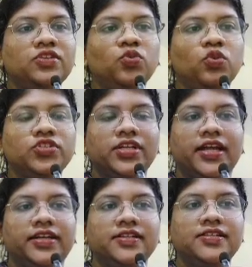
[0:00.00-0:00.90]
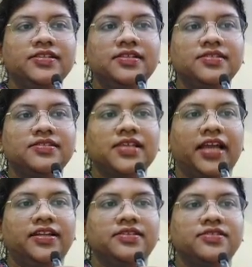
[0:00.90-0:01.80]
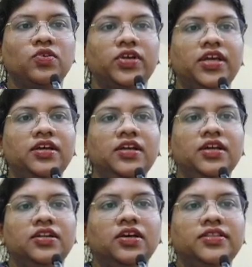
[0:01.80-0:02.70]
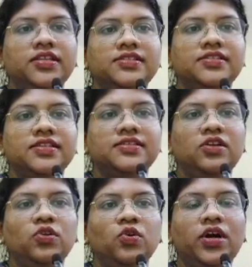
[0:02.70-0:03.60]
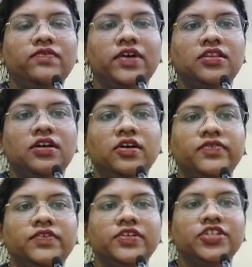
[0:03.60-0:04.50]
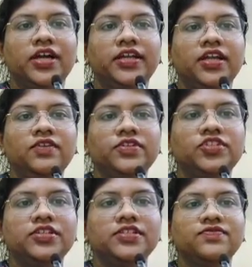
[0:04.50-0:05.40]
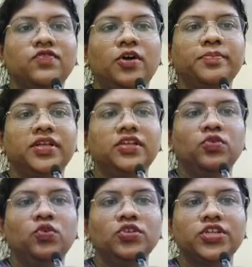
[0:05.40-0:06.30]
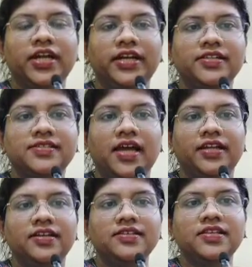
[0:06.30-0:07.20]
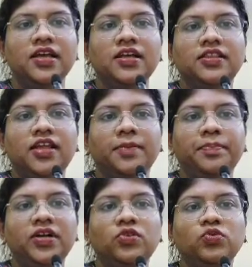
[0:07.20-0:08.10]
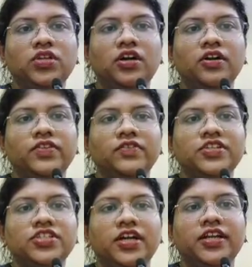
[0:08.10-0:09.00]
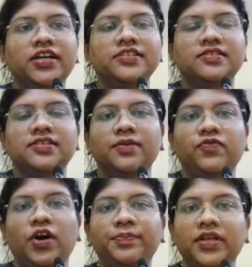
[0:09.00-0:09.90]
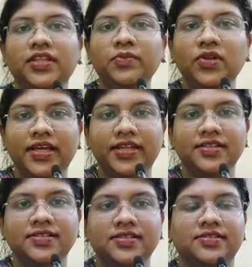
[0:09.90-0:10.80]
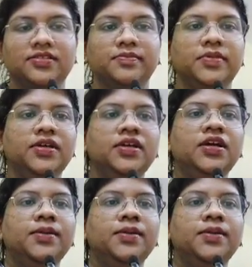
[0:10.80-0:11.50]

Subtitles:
is the urogenital sinus. Okay, now this is the lower 1/3 of the vagina, which is formed by the urogenital sinus. The upper 2/3 of the vagina is formed by the Mullerian system.